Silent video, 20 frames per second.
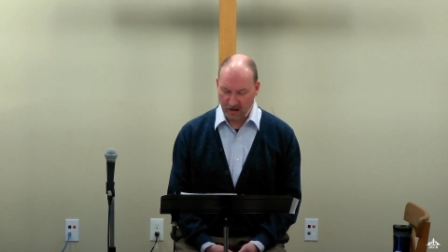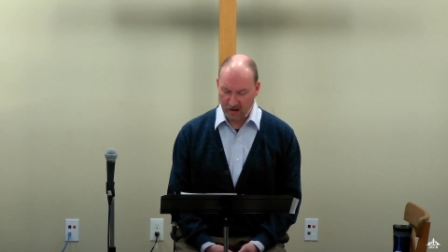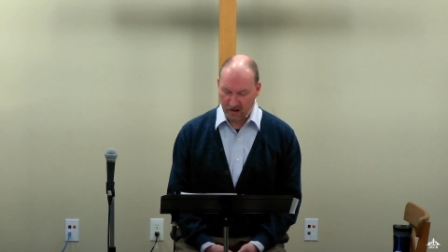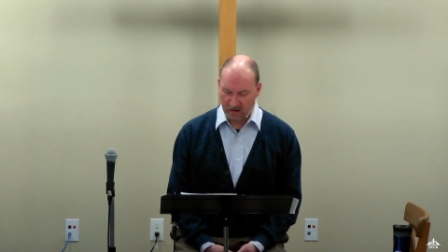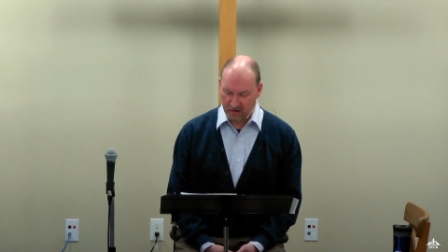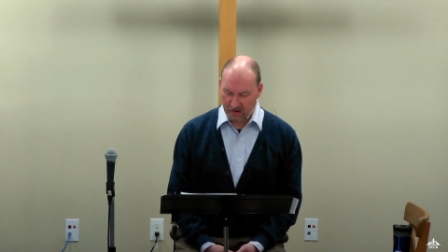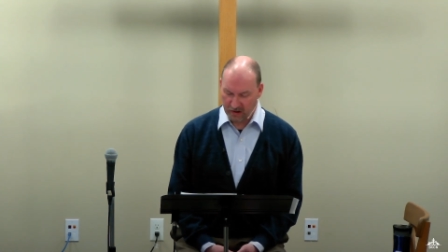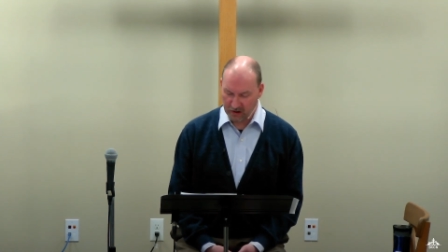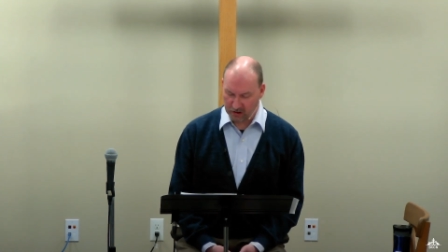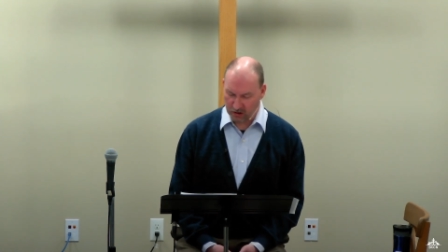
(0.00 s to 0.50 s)

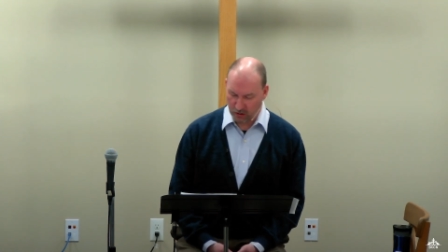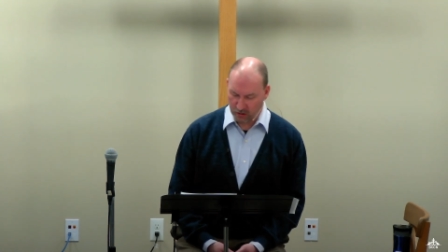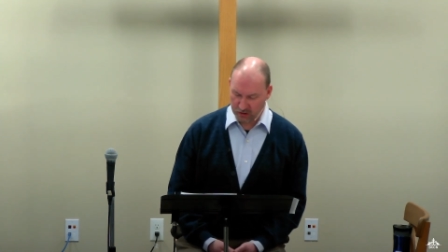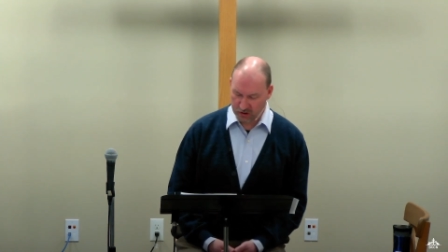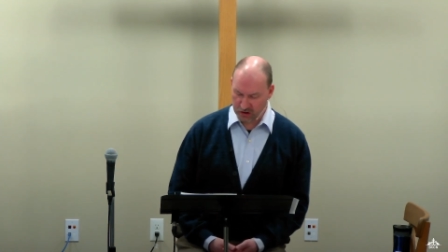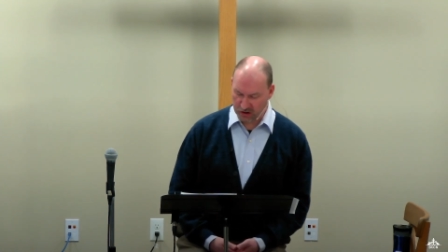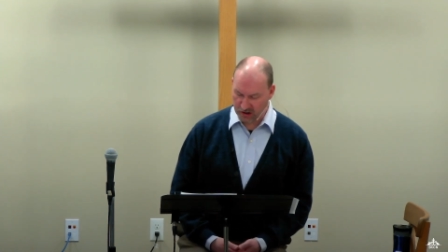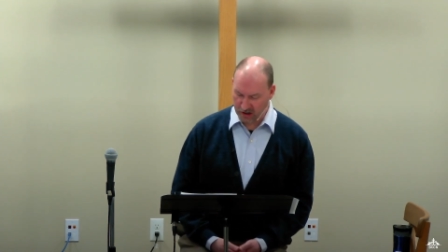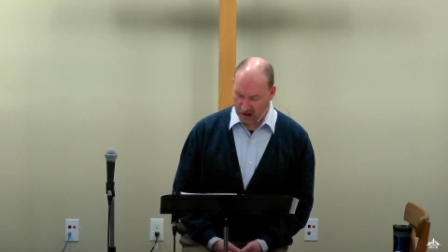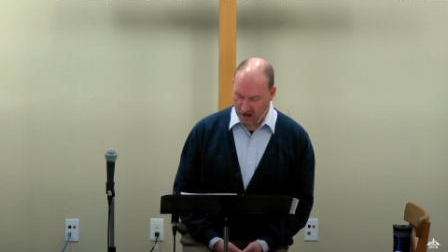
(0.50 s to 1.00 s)

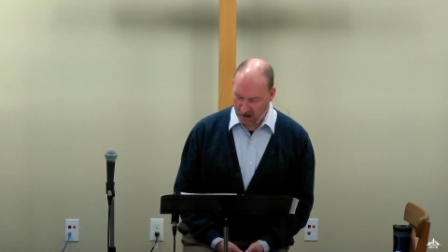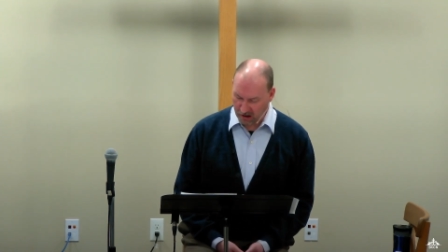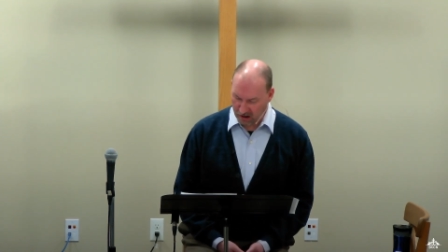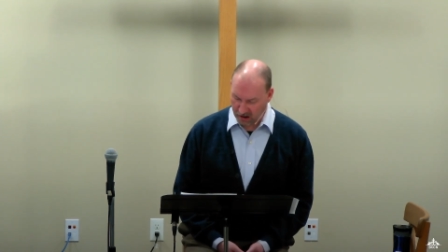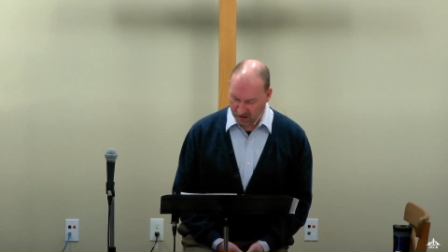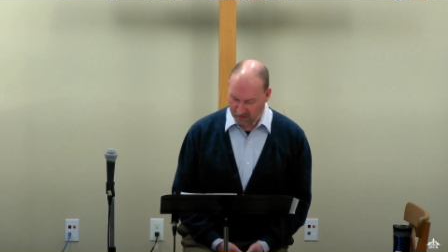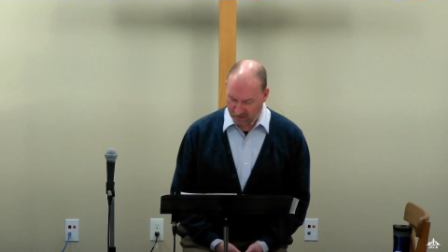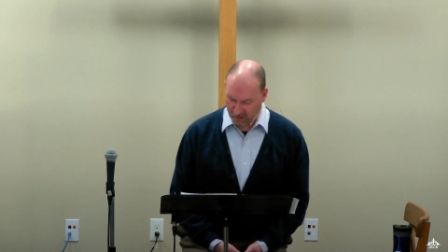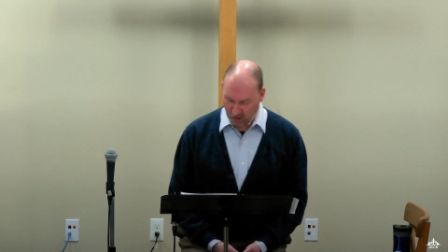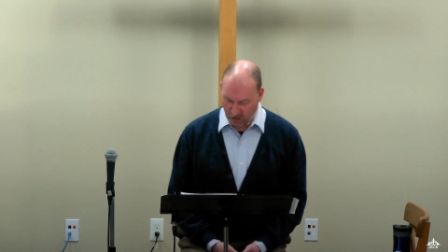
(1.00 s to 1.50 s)
Theologian
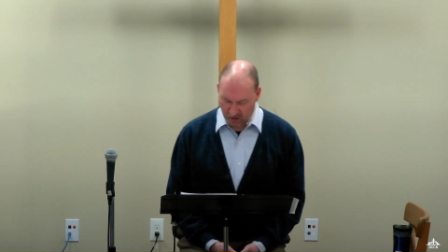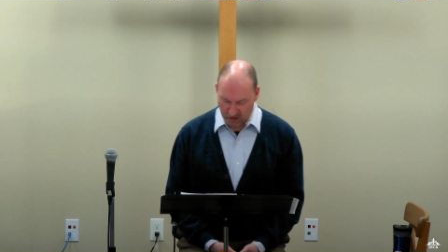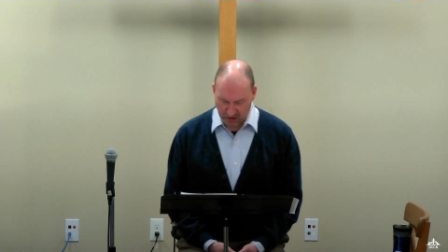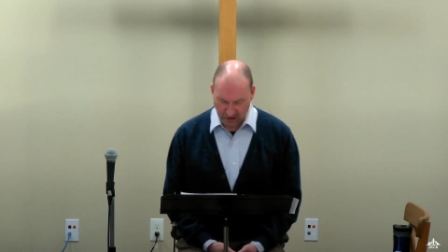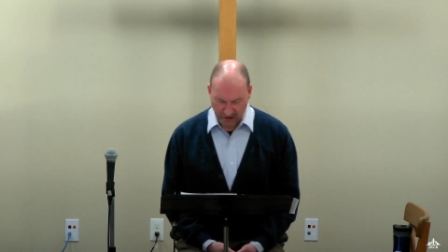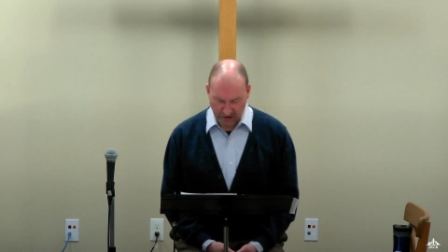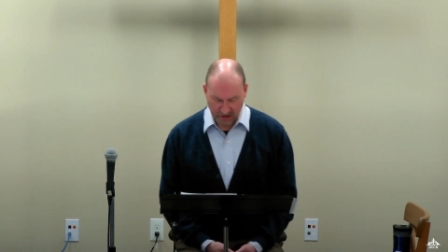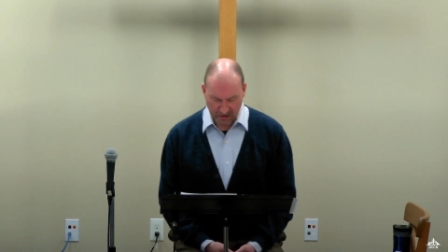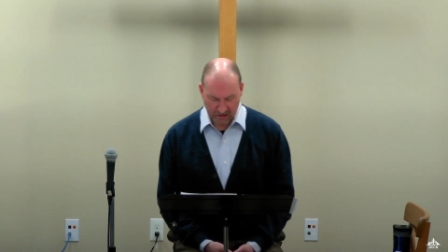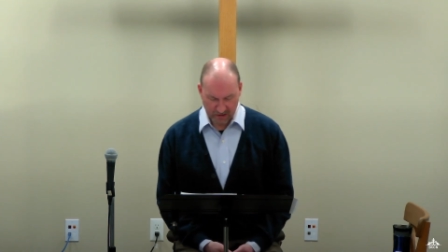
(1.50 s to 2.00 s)
Eric
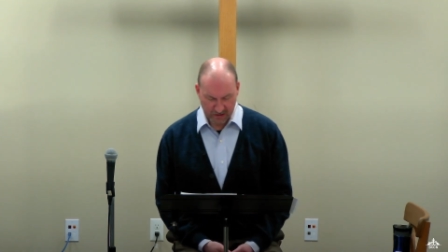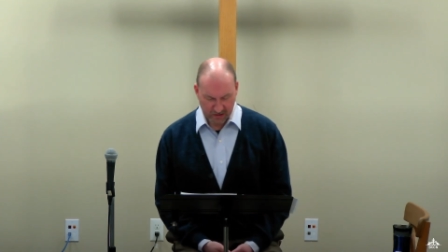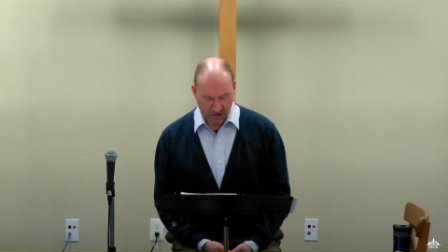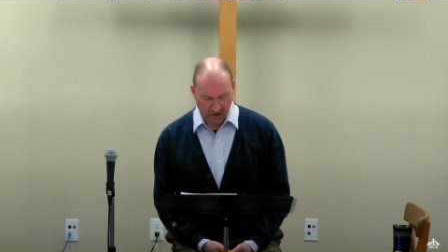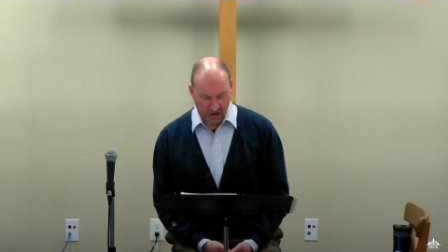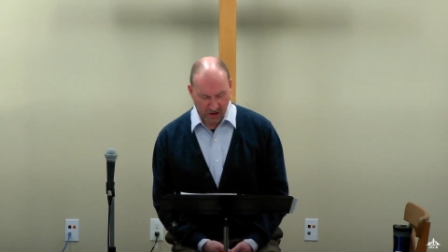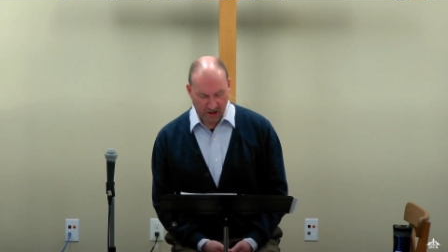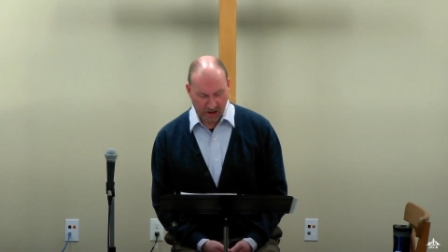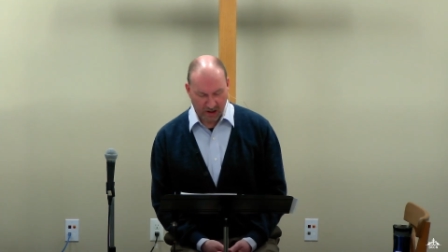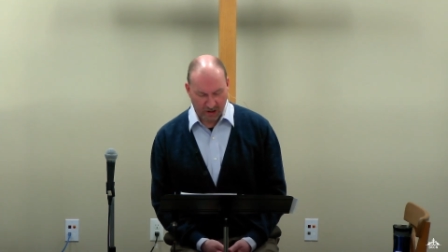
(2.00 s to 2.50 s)
Voegelin,
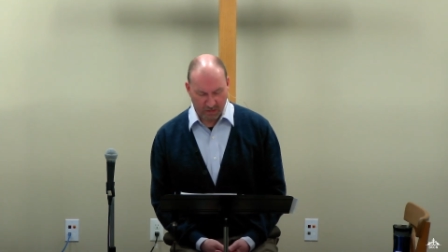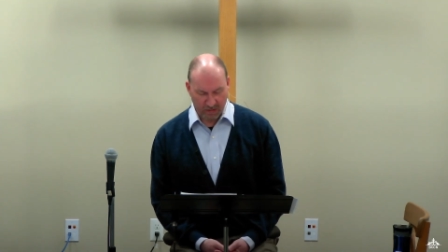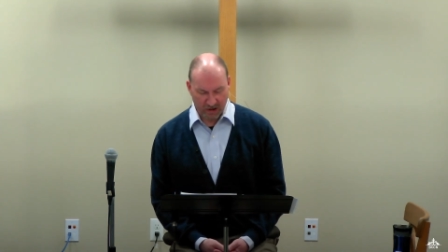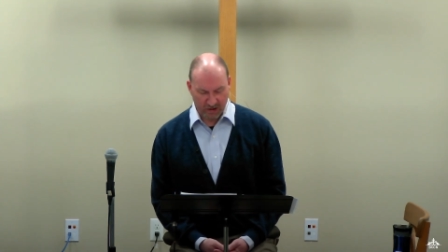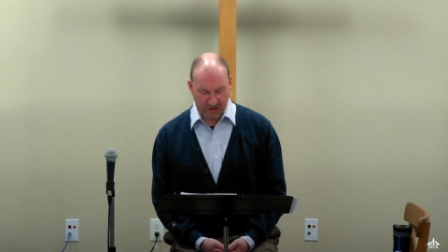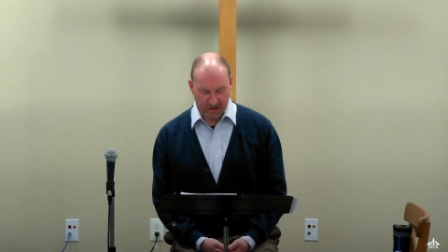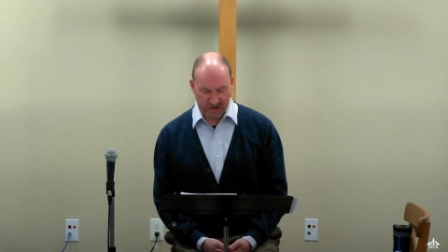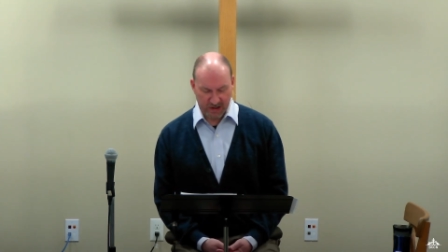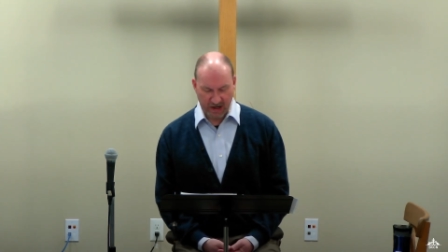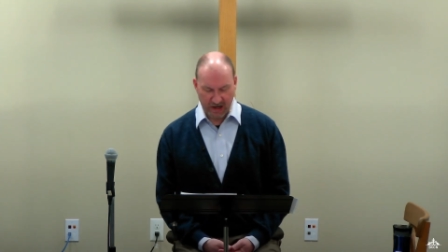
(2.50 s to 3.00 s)
talking
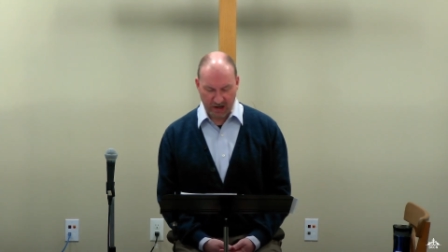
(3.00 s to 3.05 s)
about St.